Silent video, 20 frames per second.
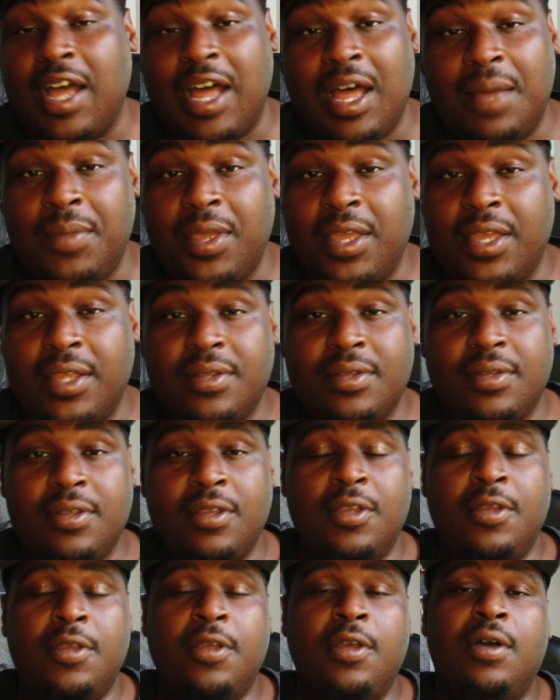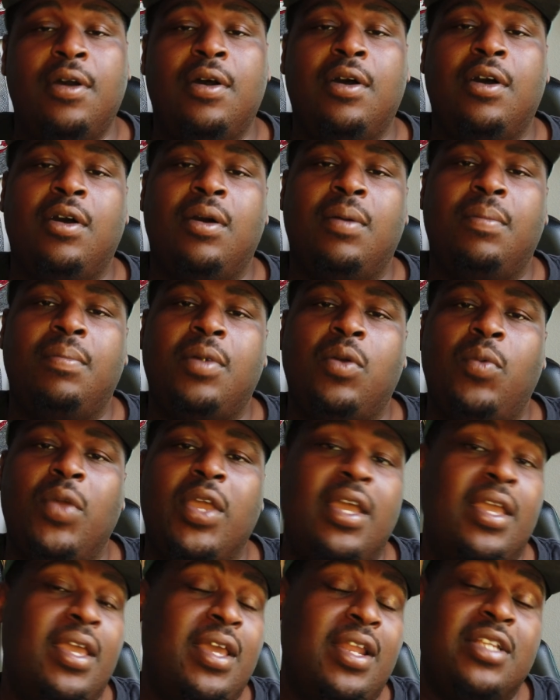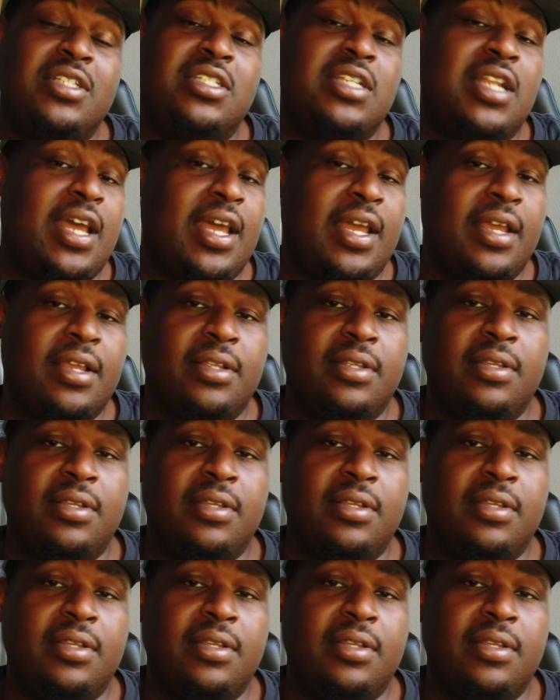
comment, and we can get into that.